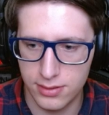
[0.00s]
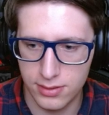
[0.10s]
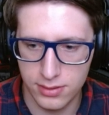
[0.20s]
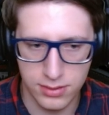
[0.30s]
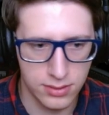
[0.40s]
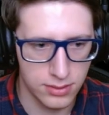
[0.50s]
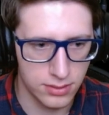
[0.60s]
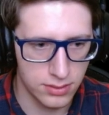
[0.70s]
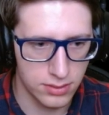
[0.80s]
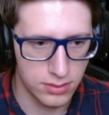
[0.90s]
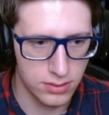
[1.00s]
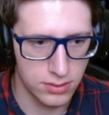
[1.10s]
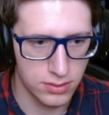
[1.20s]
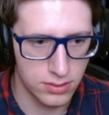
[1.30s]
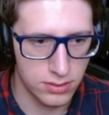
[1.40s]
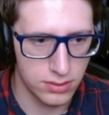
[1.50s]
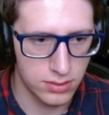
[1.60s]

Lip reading: [no speech]